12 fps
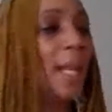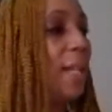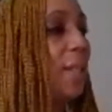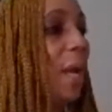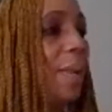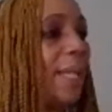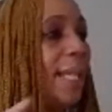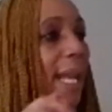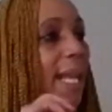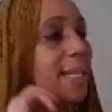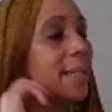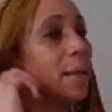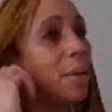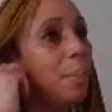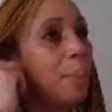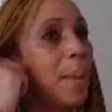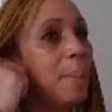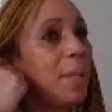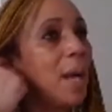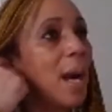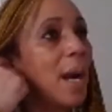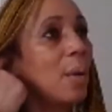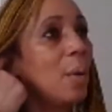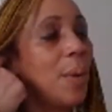Nowadays, people
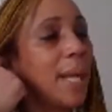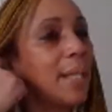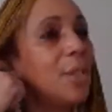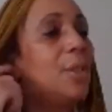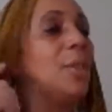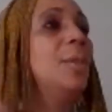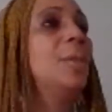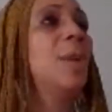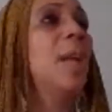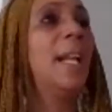are quick to